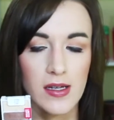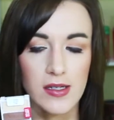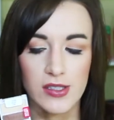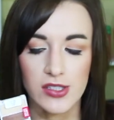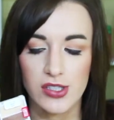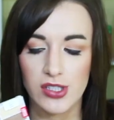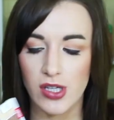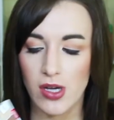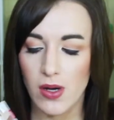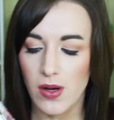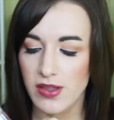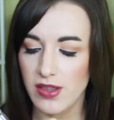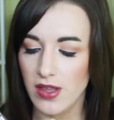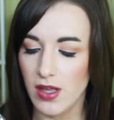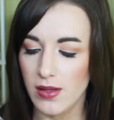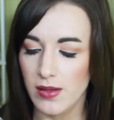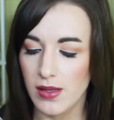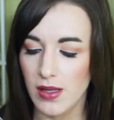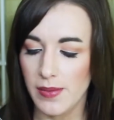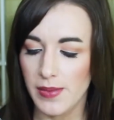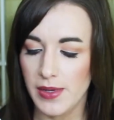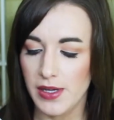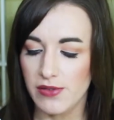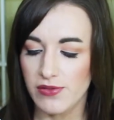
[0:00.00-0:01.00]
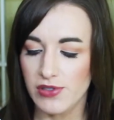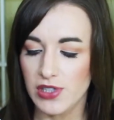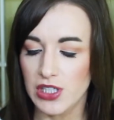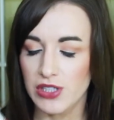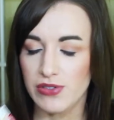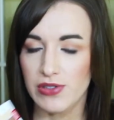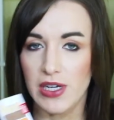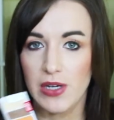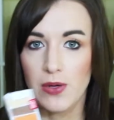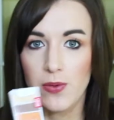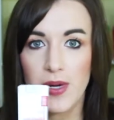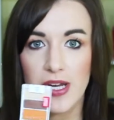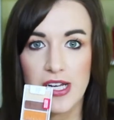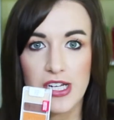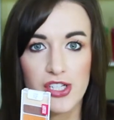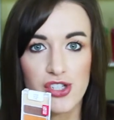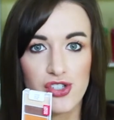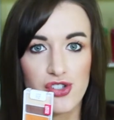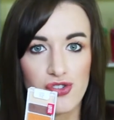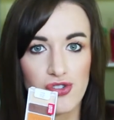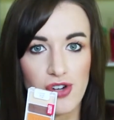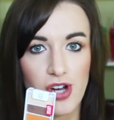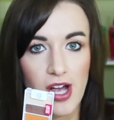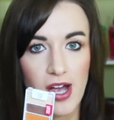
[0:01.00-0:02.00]
So I thought that'd be a really great way to
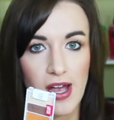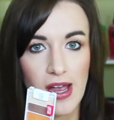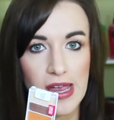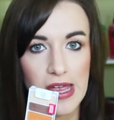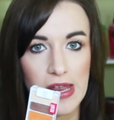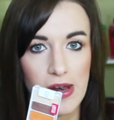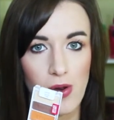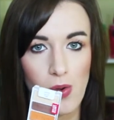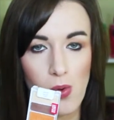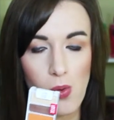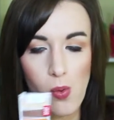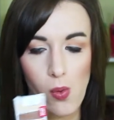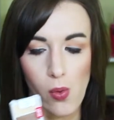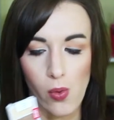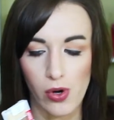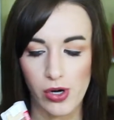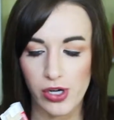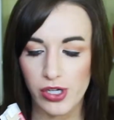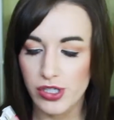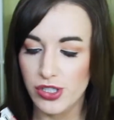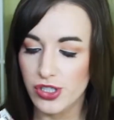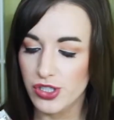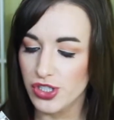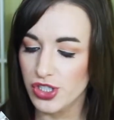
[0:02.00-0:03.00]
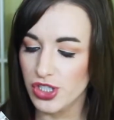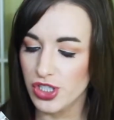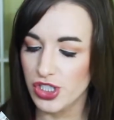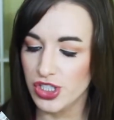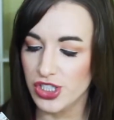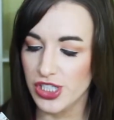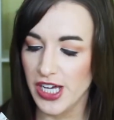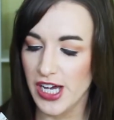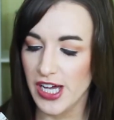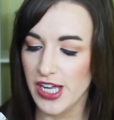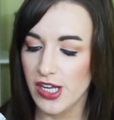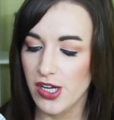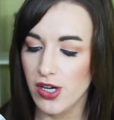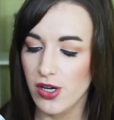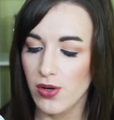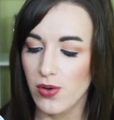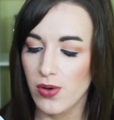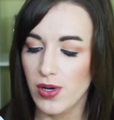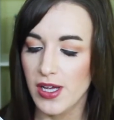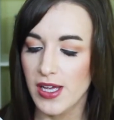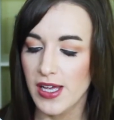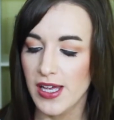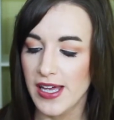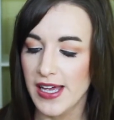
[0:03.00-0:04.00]
try an orange
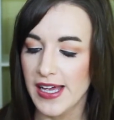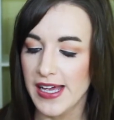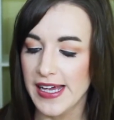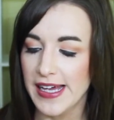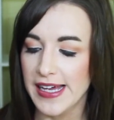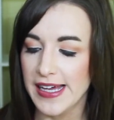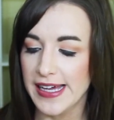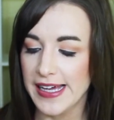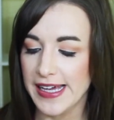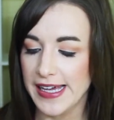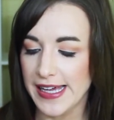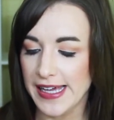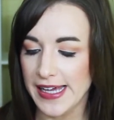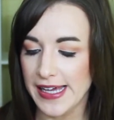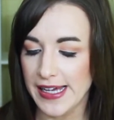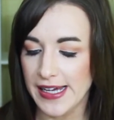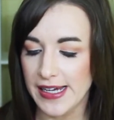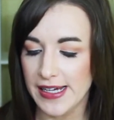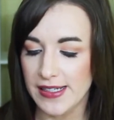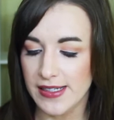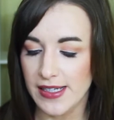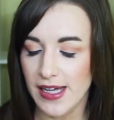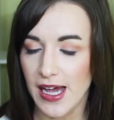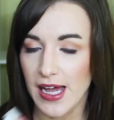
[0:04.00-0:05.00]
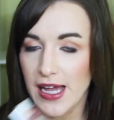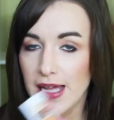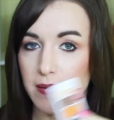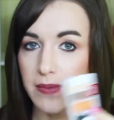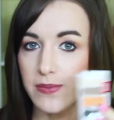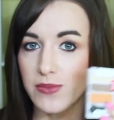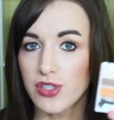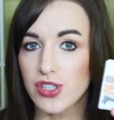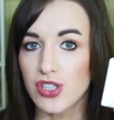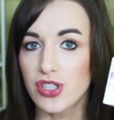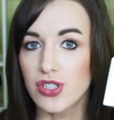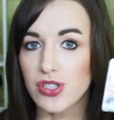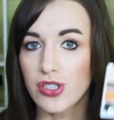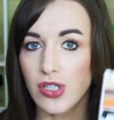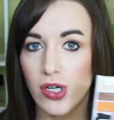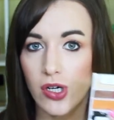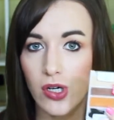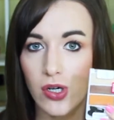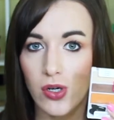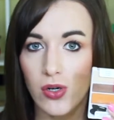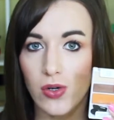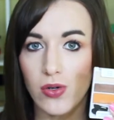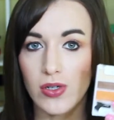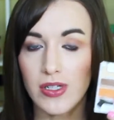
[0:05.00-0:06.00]
shadow. And I am
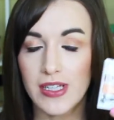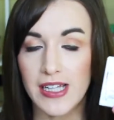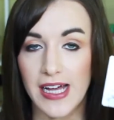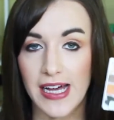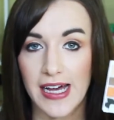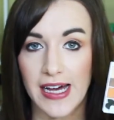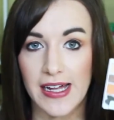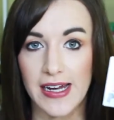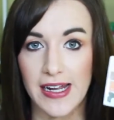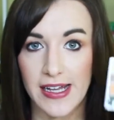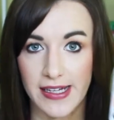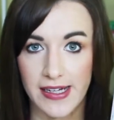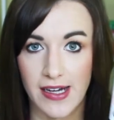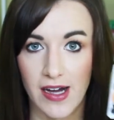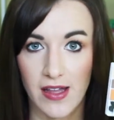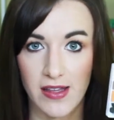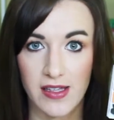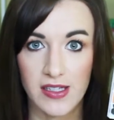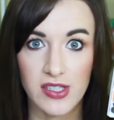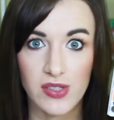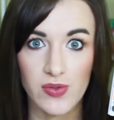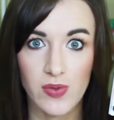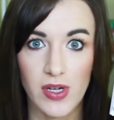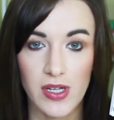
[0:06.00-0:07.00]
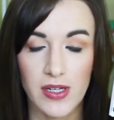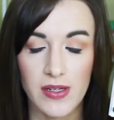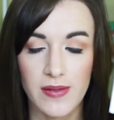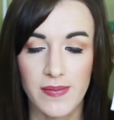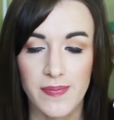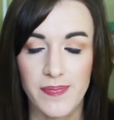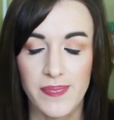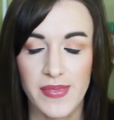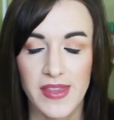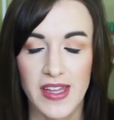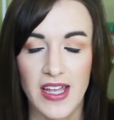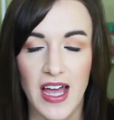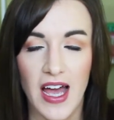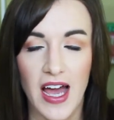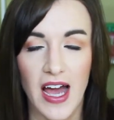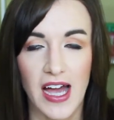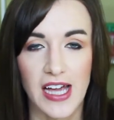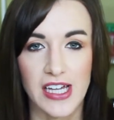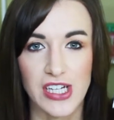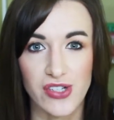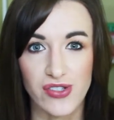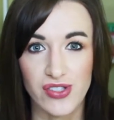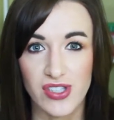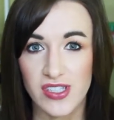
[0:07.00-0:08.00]
so glad I got this one.
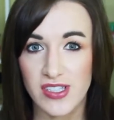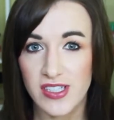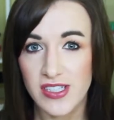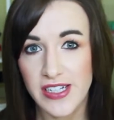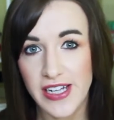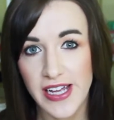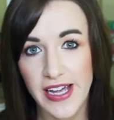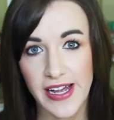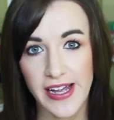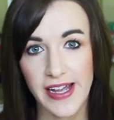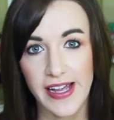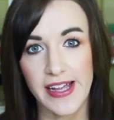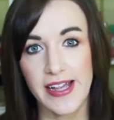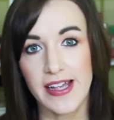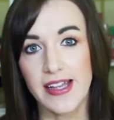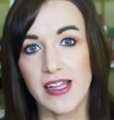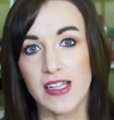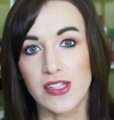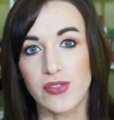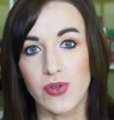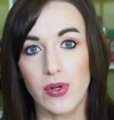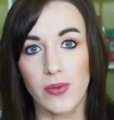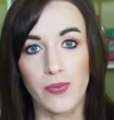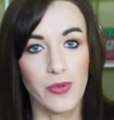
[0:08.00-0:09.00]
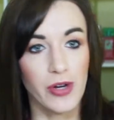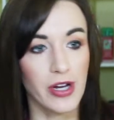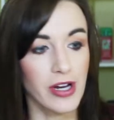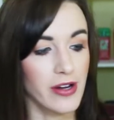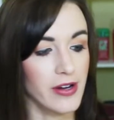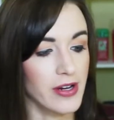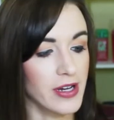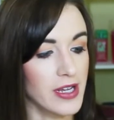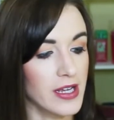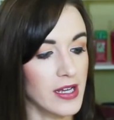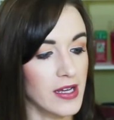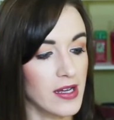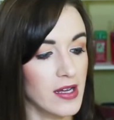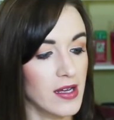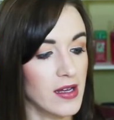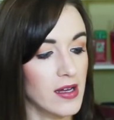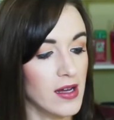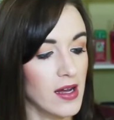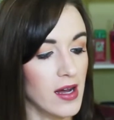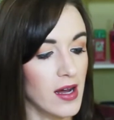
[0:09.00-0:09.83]
I used it today. That's what I'm wearing.